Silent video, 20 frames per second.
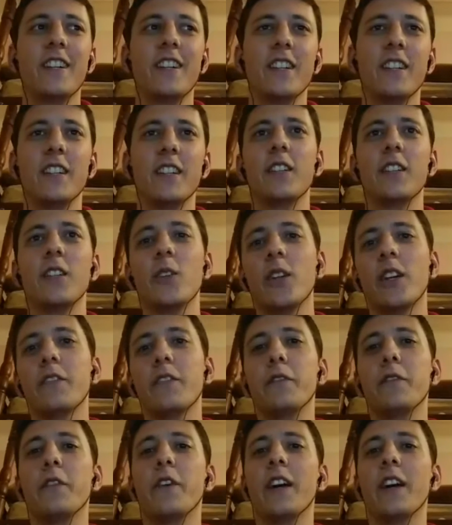you
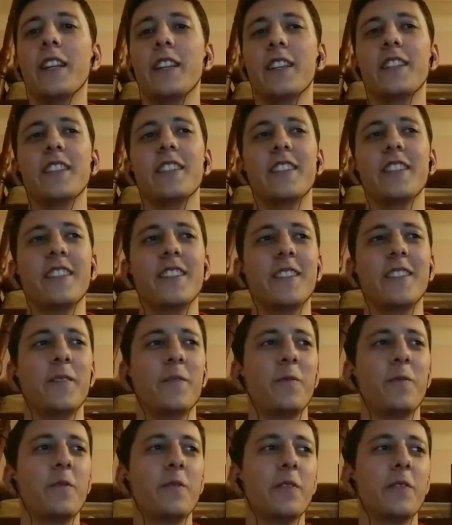can find
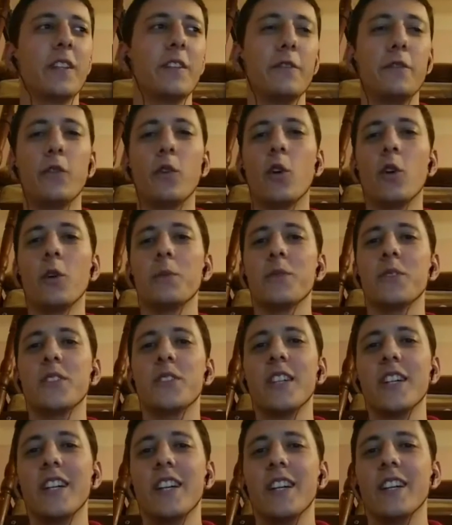in forums
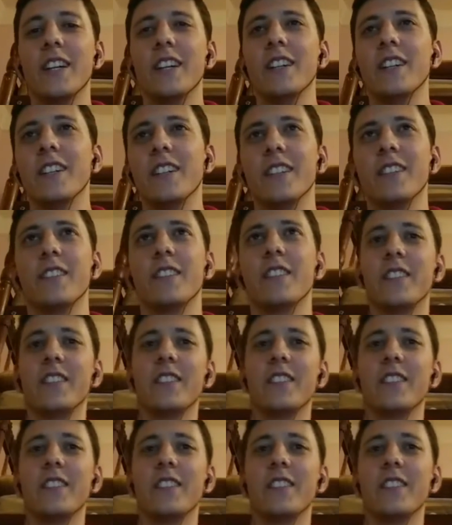uh,